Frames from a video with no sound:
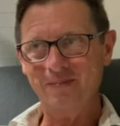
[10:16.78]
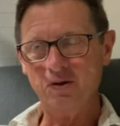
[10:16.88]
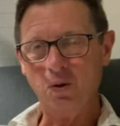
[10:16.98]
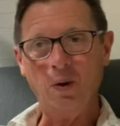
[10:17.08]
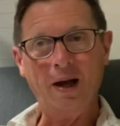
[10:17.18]

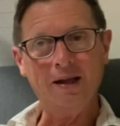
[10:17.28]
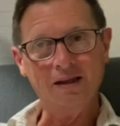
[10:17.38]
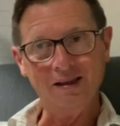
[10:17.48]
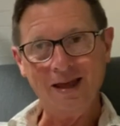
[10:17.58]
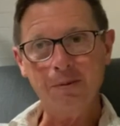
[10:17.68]
so I
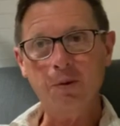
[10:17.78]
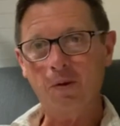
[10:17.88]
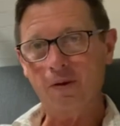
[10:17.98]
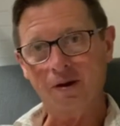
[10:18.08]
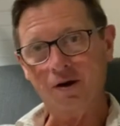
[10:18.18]
label
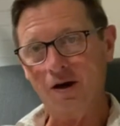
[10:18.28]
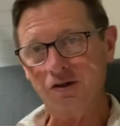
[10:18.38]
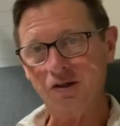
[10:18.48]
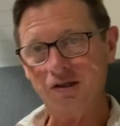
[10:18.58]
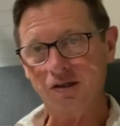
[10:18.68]
the
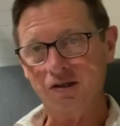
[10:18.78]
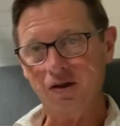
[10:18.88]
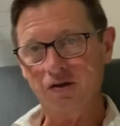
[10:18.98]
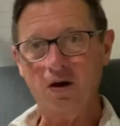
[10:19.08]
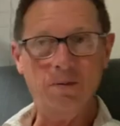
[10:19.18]
consciousness
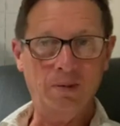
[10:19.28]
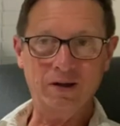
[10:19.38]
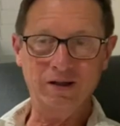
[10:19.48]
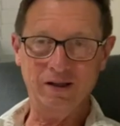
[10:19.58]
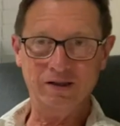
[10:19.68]
the
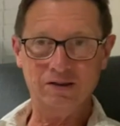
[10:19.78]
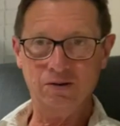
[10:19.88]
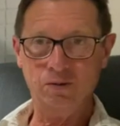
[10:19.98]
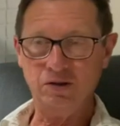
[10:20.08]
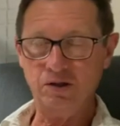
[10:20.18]
homunculus,
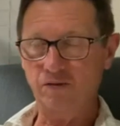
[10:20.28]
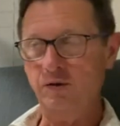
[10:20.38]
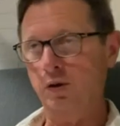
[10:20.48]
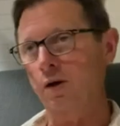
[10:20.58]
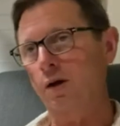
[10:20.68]
which, if you
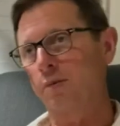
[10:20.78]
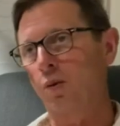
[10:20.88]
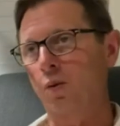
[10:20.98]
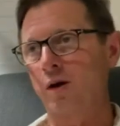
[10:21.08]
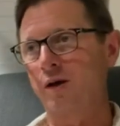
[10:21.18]
look up the
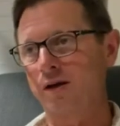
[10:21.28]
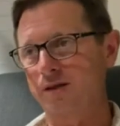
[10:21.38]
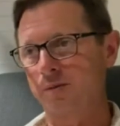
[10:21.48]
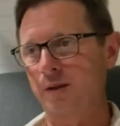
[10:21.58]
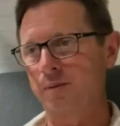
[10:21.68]
word, it
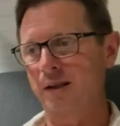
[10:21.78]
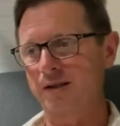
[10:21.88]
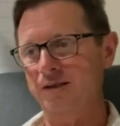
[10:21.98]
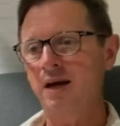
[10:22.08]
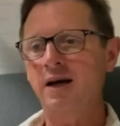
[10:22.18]
simply means